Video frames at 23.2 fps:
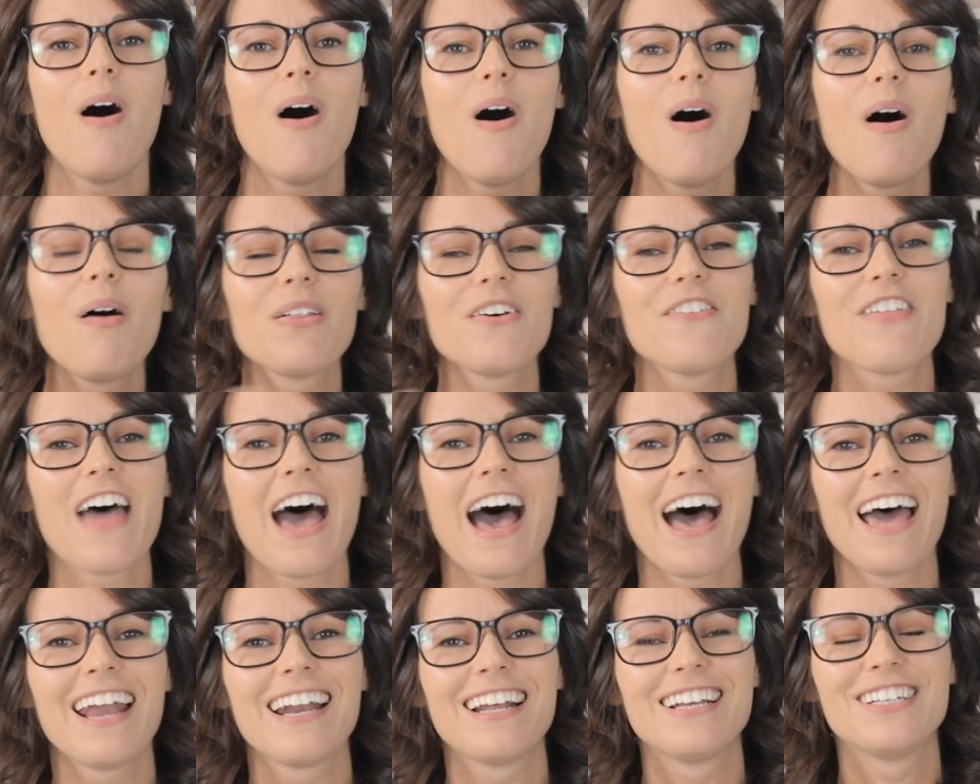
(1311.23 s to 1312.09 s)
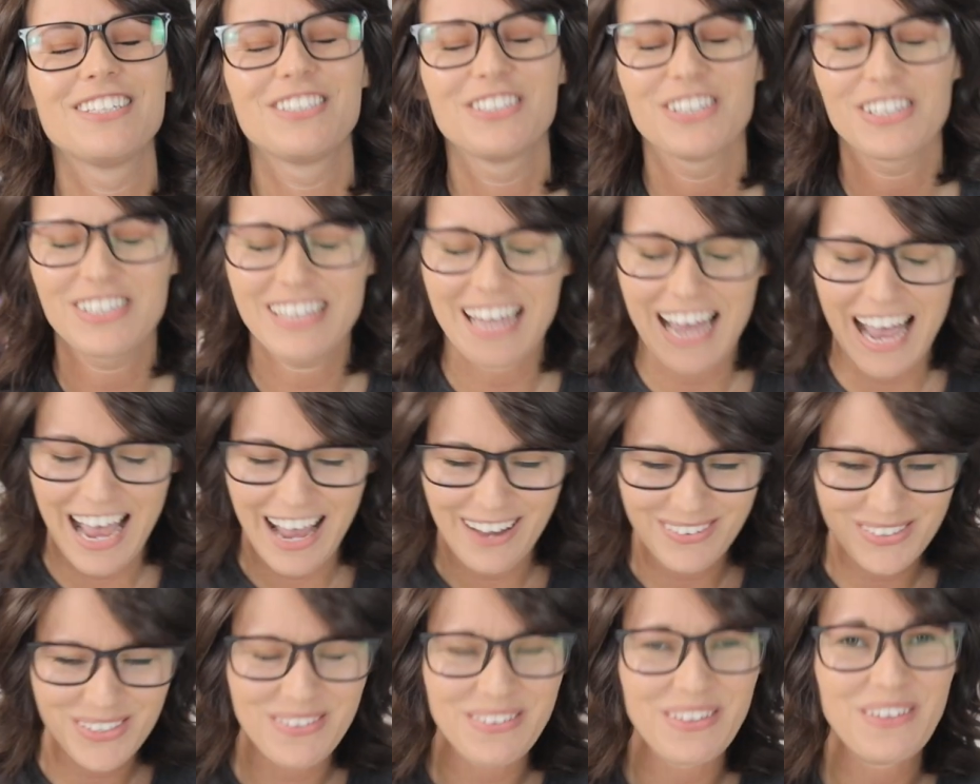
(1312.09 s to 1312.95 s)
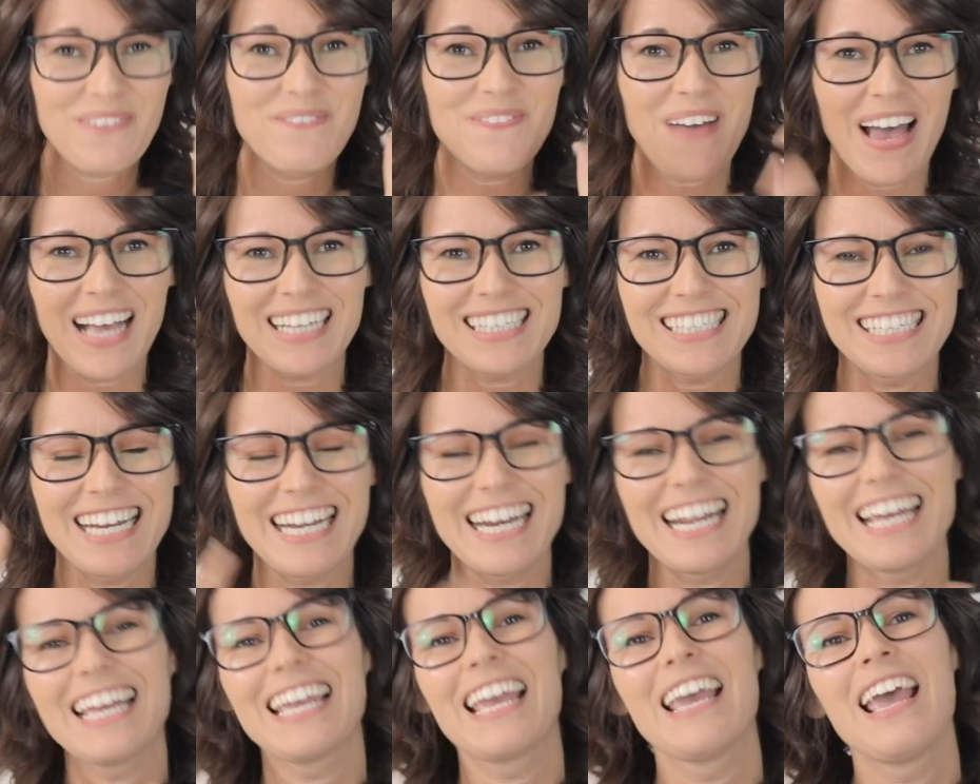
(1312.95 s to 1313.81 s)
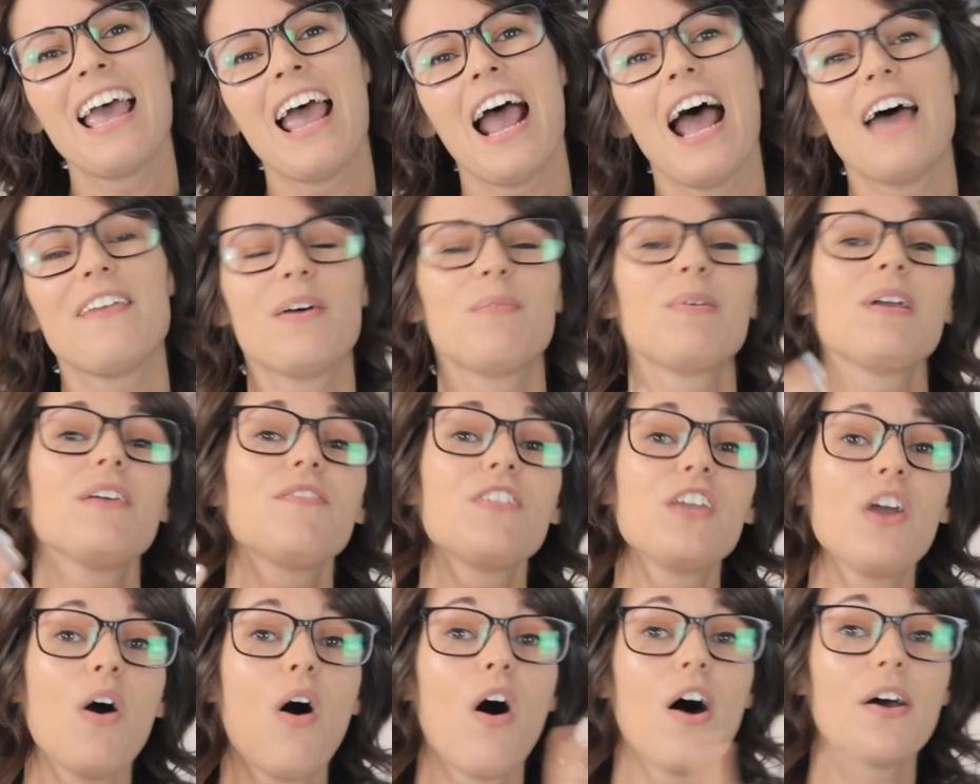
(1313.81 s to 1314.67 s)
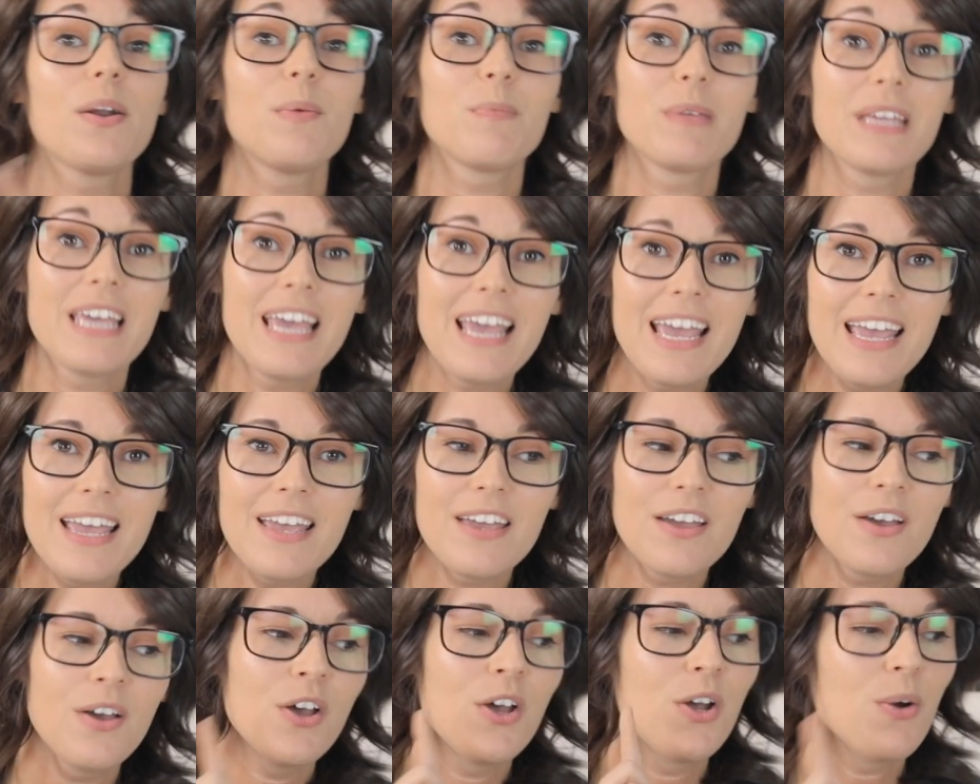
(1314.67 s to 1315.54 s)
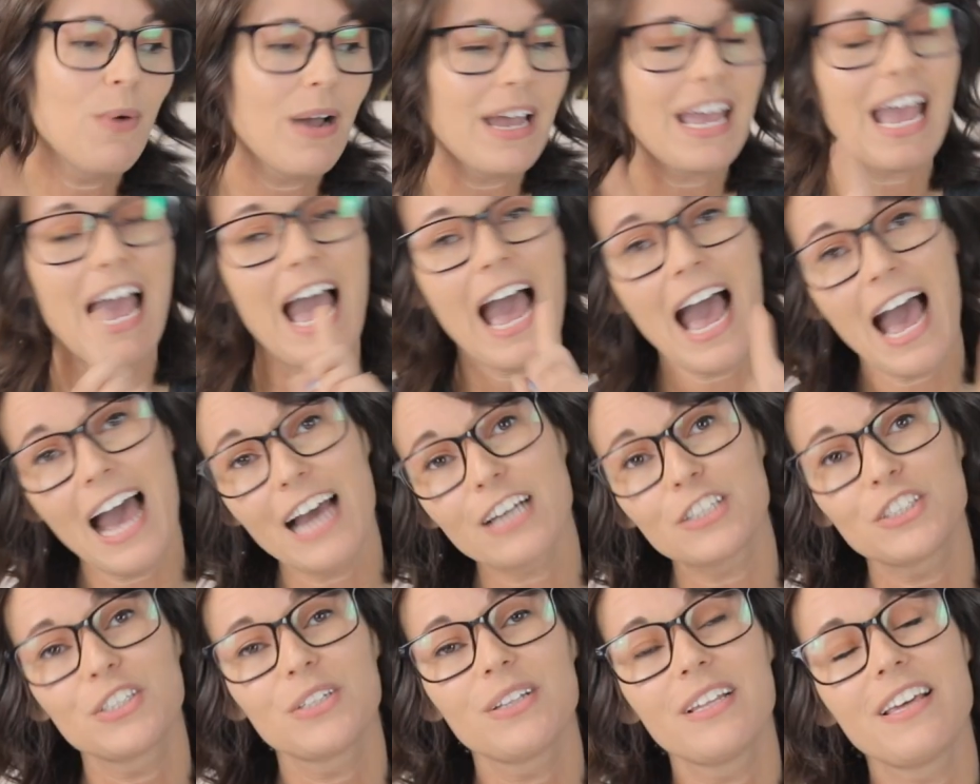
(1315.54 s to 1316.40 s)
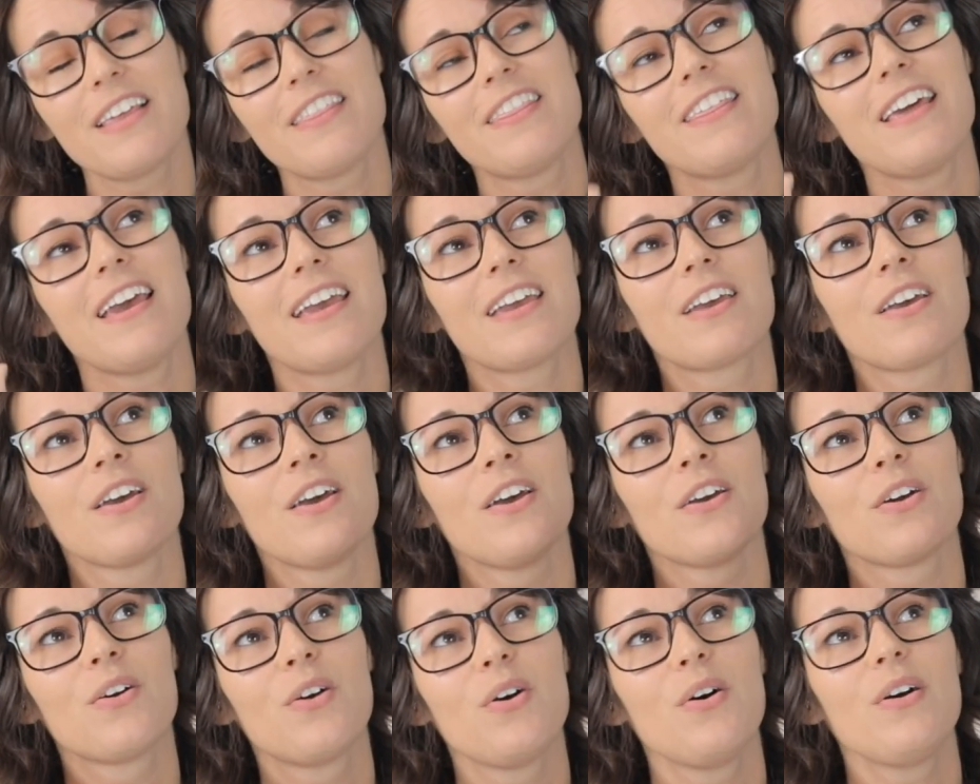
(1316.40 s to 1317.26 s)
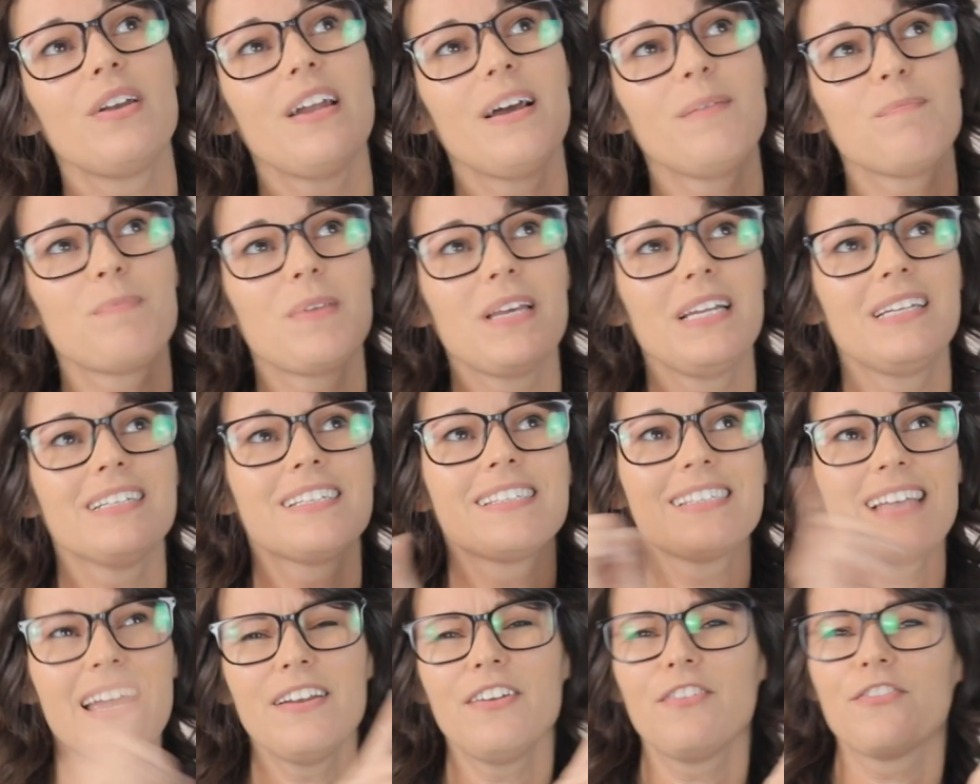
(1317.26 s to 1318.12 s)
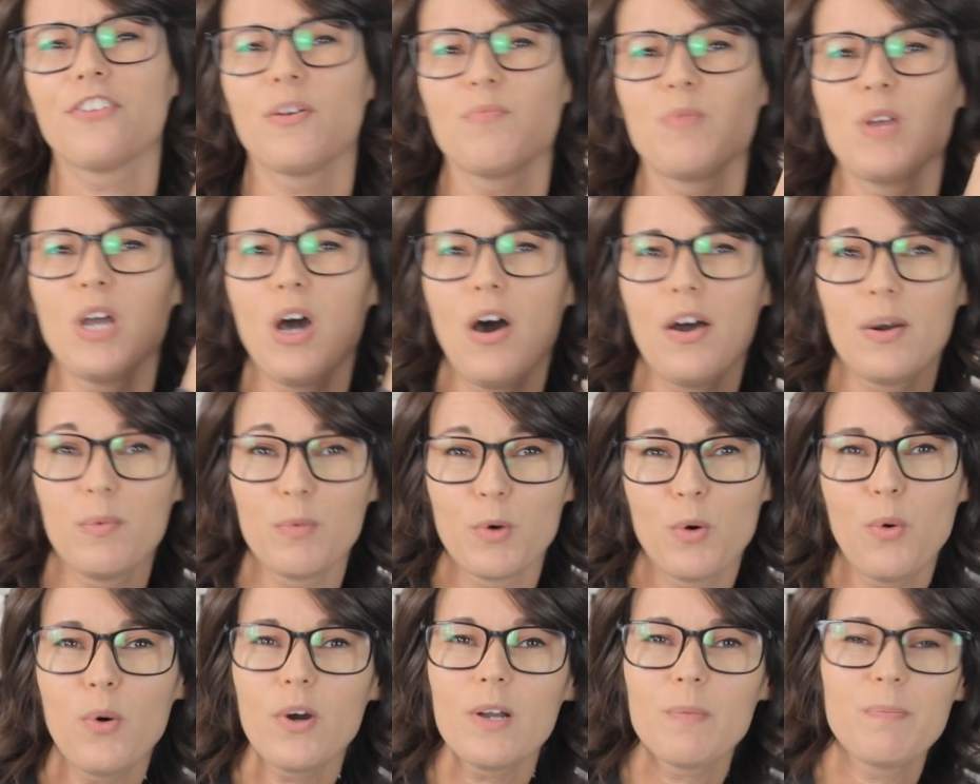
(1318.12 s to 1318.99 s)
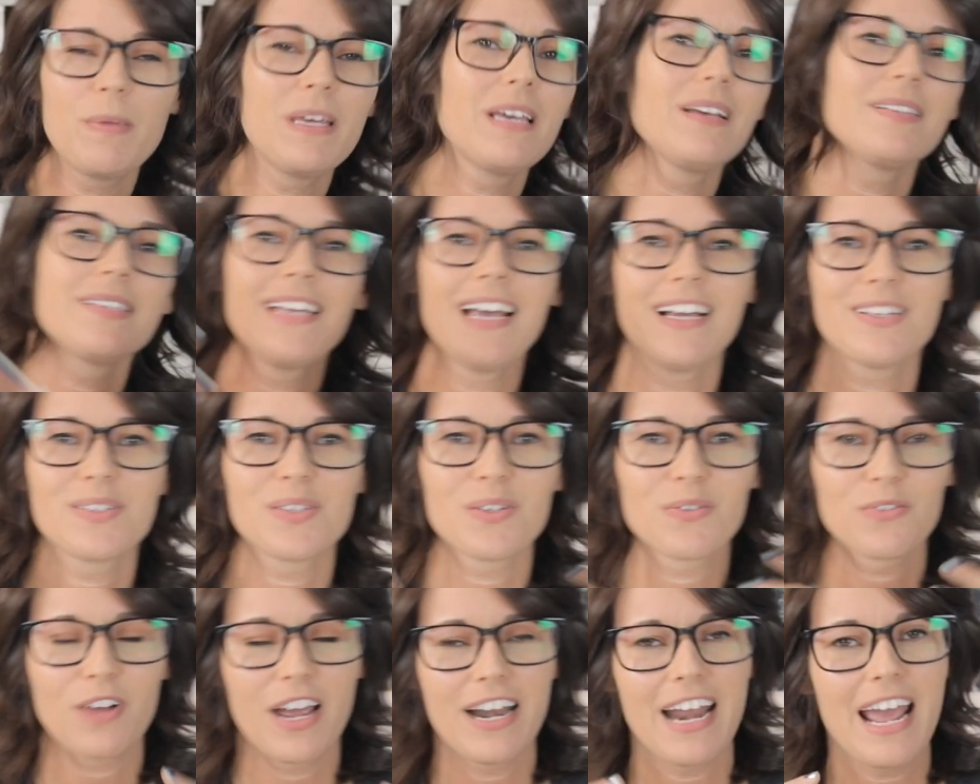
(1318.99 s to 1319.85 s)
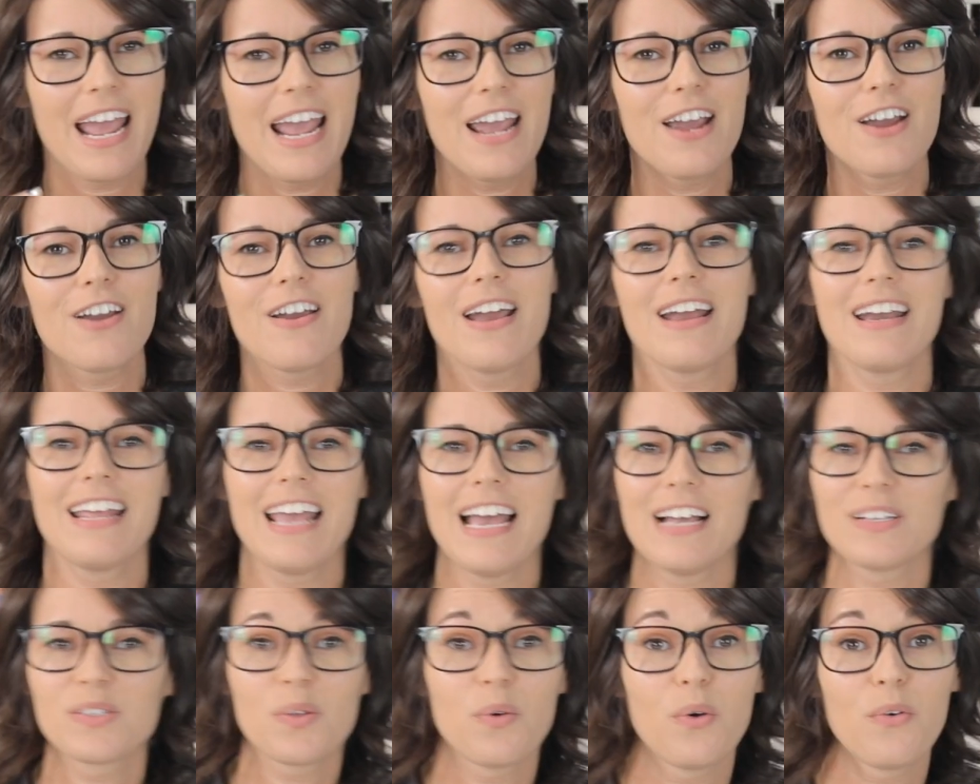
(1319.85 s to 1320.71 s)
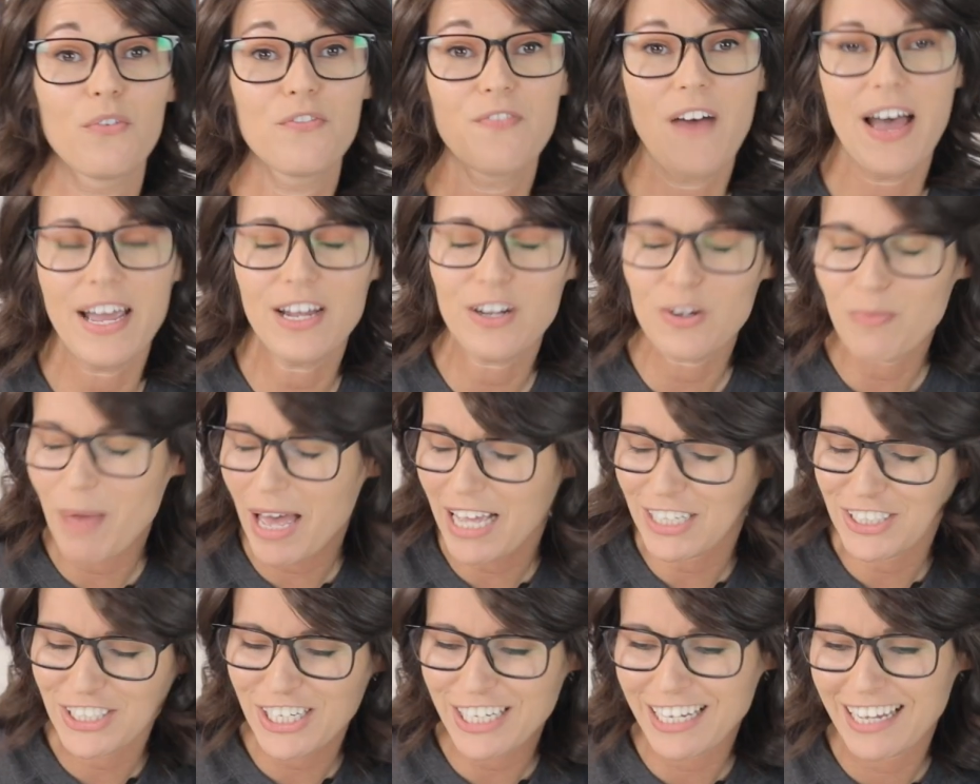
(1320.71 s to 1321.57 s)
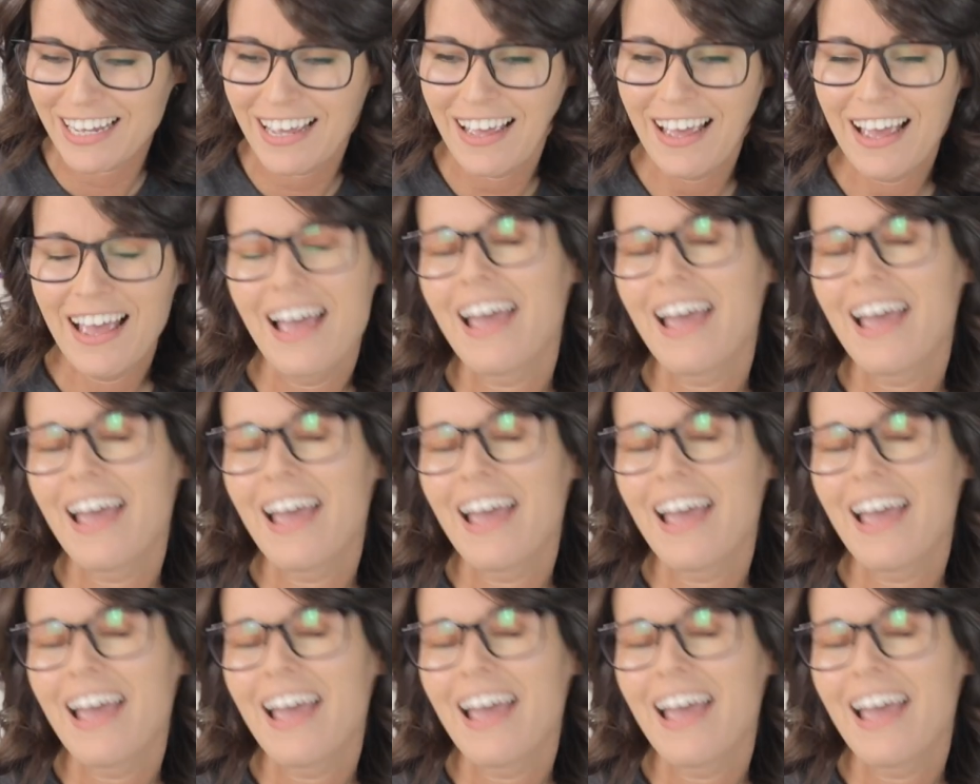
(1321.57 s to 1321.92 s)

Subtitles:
All of that is just absolutely fascinating. And then we have the Autumn King, who I actually think could be descended from the Autumn Court because he has the red hair and he has the whole fire magic.